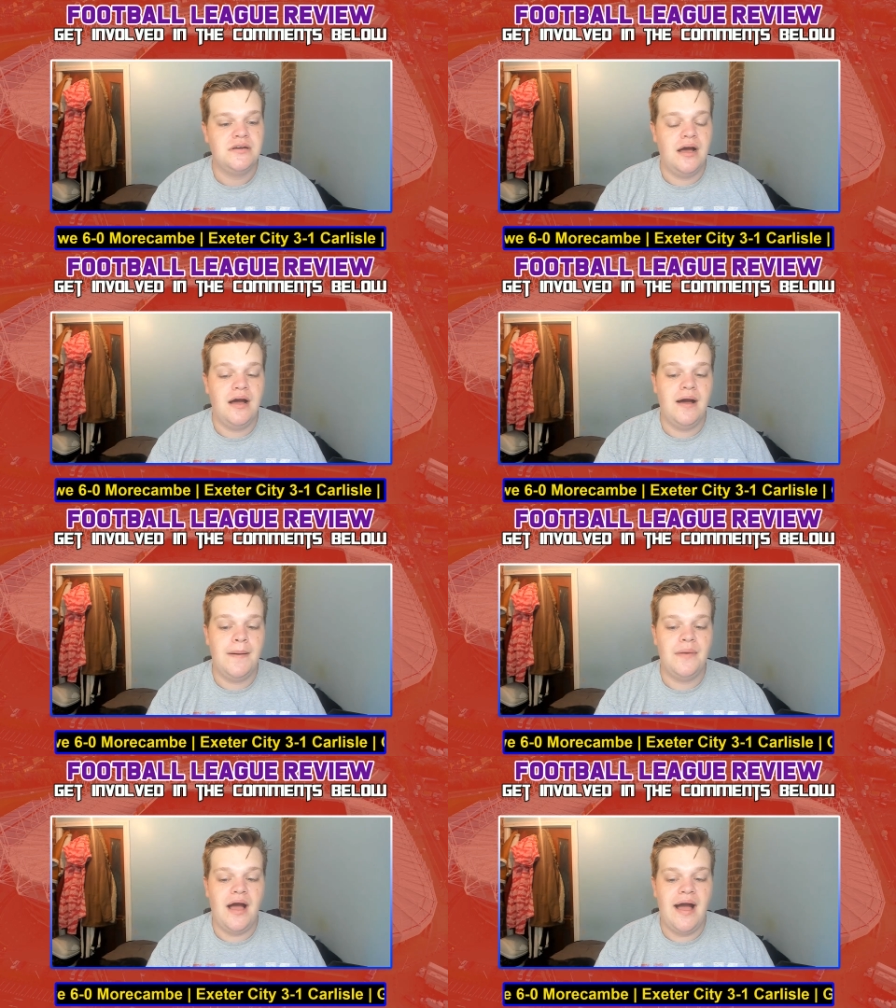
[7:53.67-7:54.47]

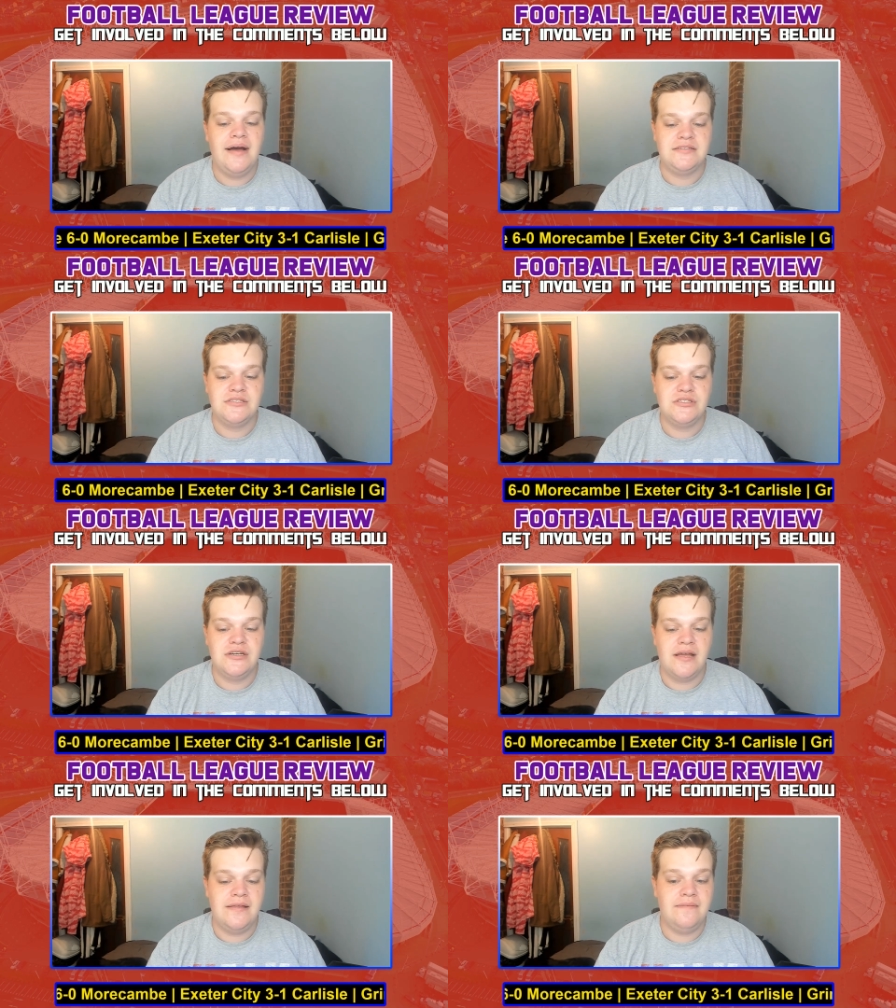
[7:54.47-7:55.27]

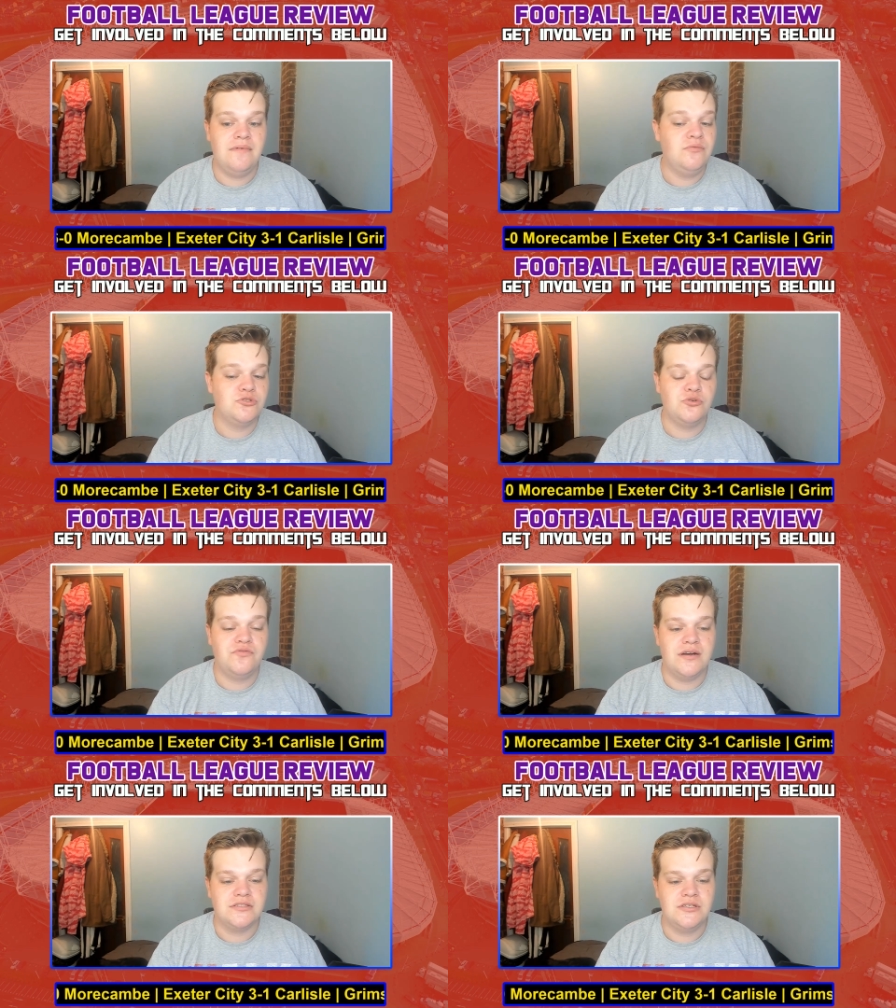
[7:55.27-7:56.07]
and it was all
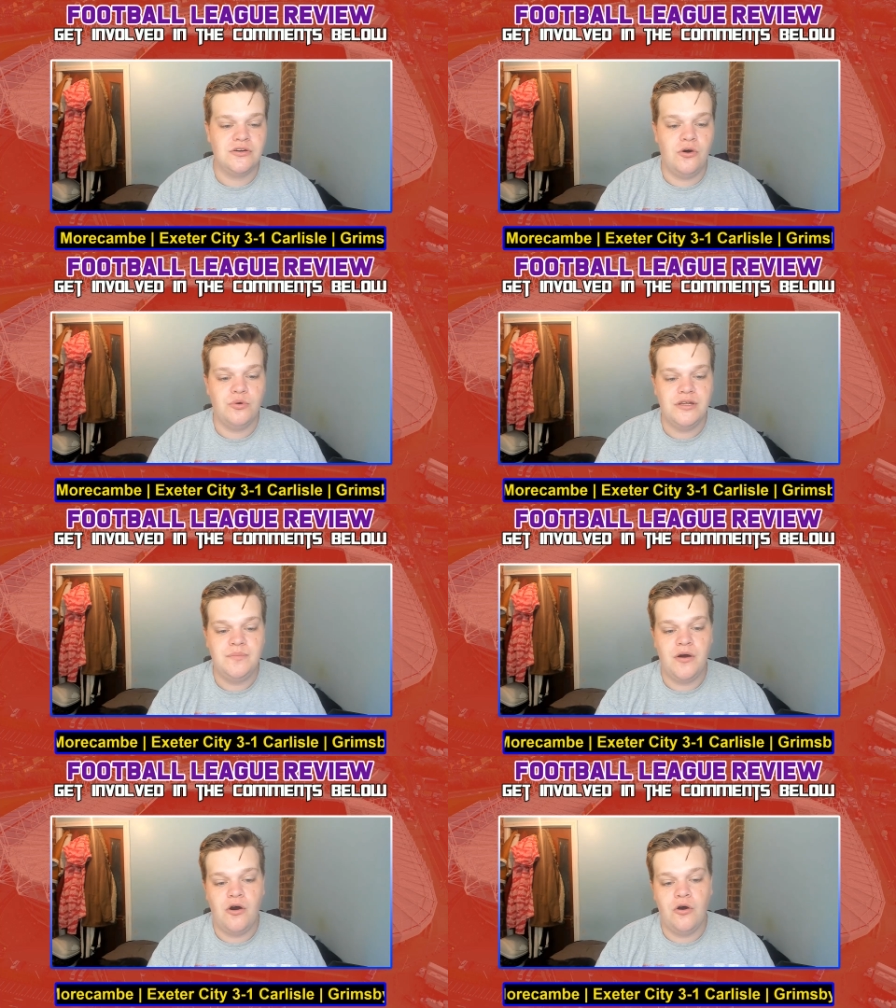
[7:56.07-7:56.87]
thanks to the
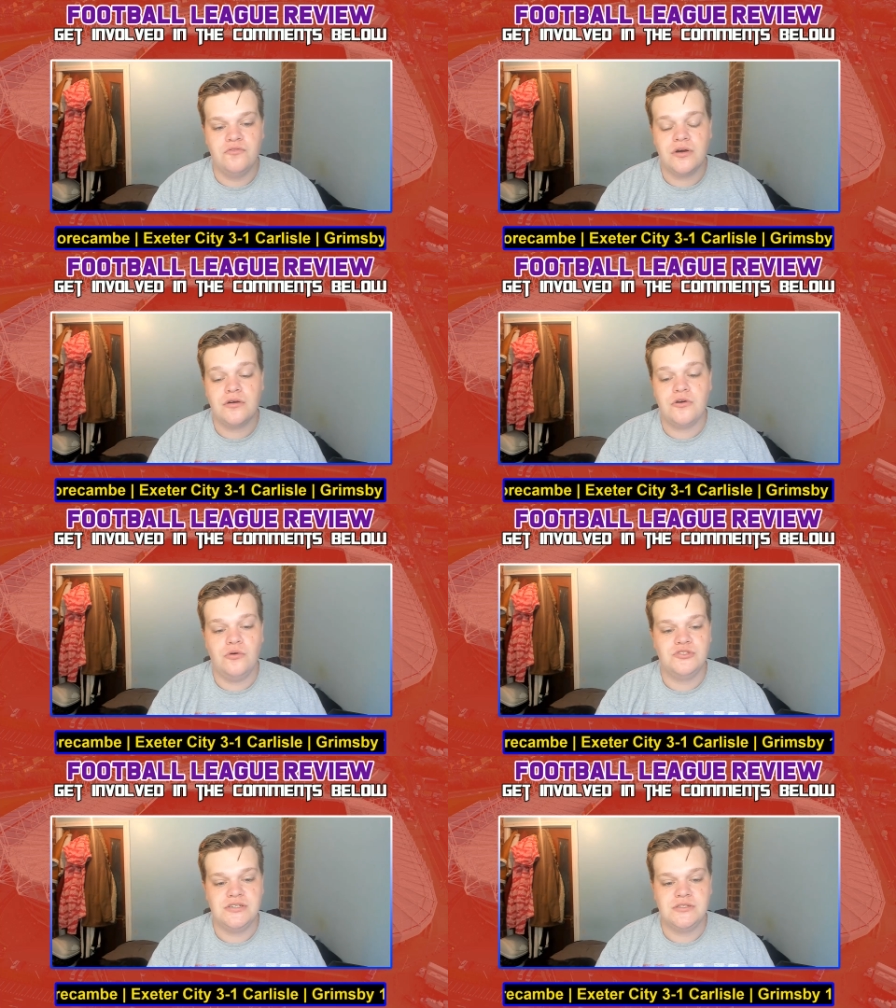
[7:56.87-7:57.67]
goalkeeper of
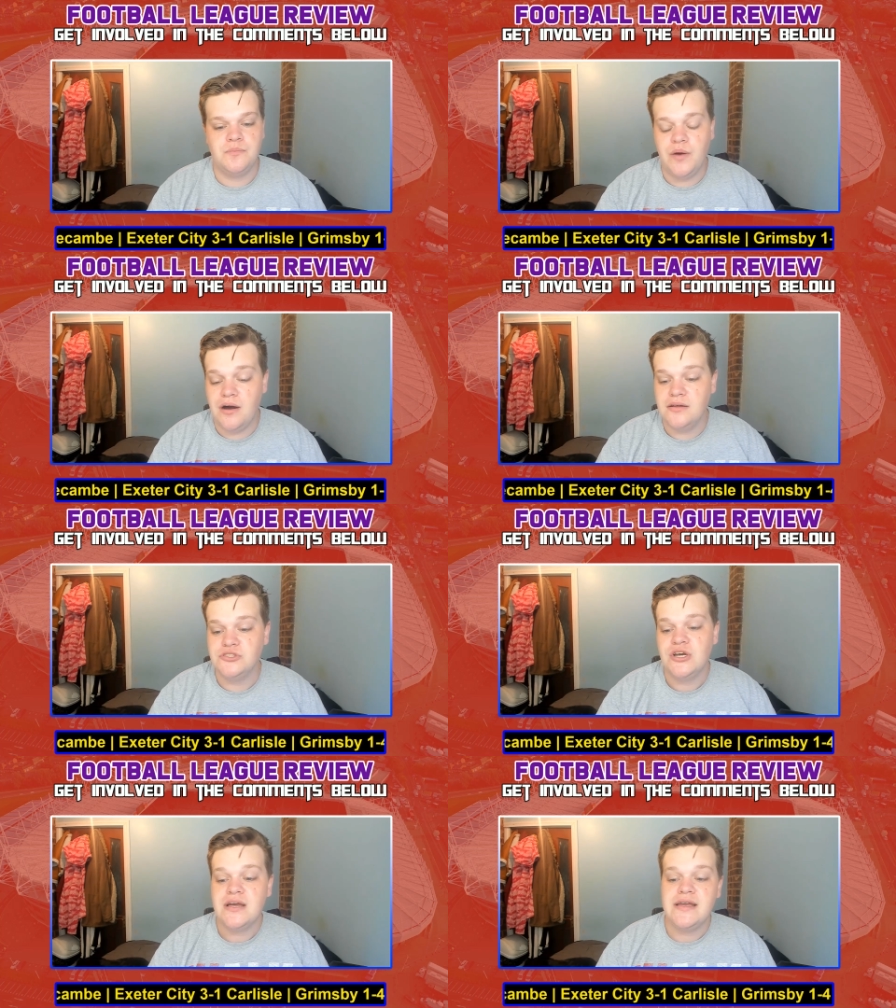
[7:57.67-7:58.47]
Colchester, Barnes.